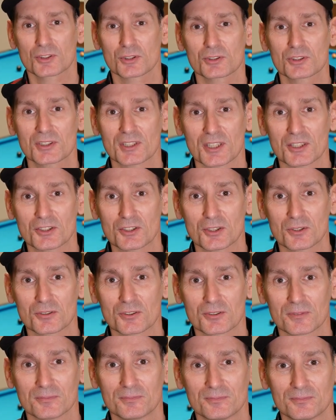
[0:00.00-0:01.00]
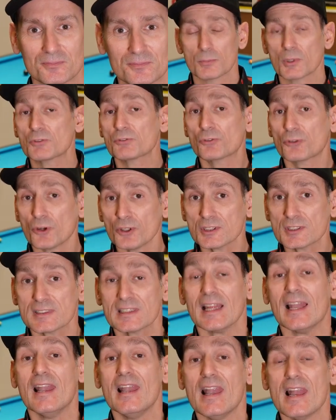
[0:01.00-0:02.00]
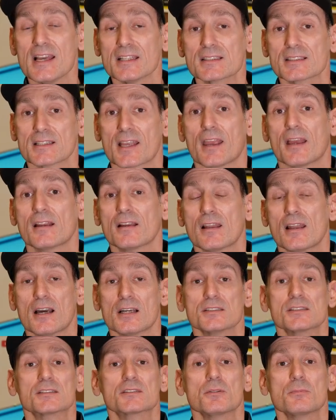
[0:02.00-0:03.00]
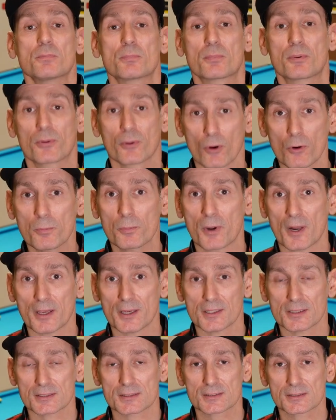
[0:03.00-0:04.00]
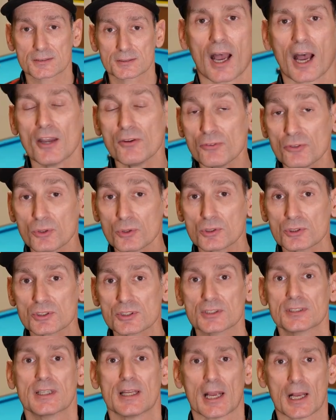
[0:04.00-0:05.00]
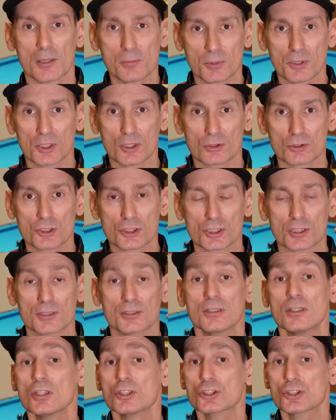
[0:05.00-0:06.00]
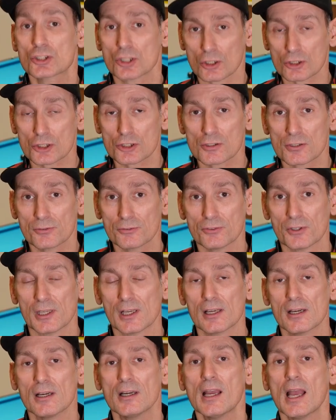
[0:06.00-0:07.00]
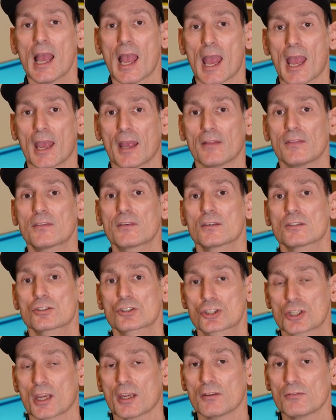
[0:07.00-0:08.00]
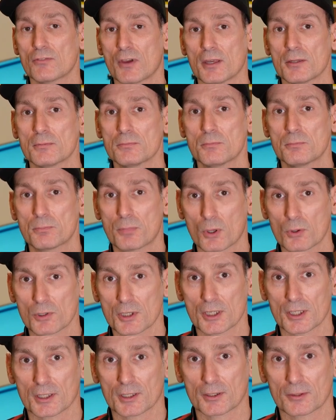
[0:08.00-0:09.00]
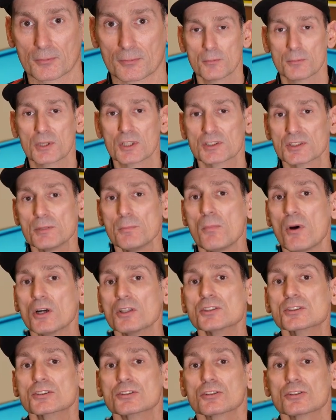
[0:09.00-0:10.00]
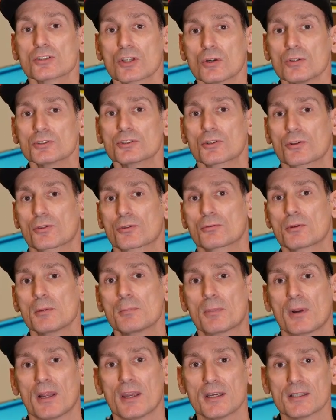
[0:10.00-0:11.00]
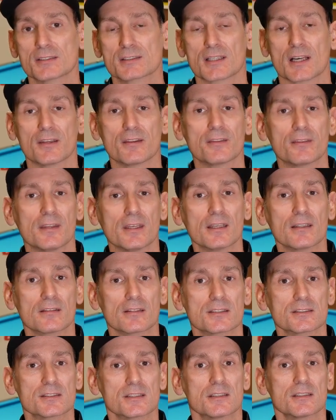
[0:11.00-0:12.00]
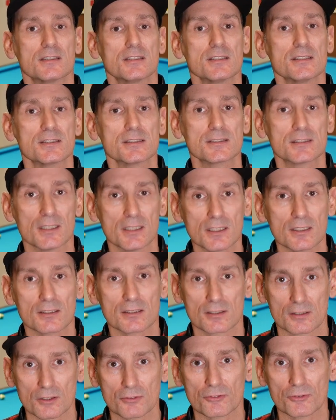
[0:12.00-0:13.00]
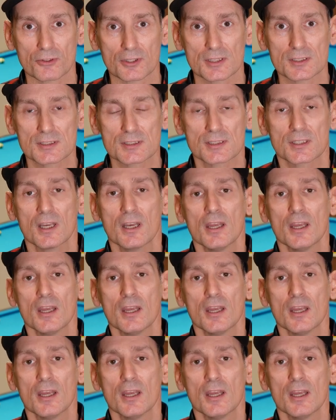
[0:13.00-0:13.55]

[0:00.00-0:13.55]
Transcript: So stay tuned. But first, let's analyze the pro players. I focused on Albin Ouschan, Joshua Filler and Shane Van Boening. Because amongst those three players, I think there's a distinct difference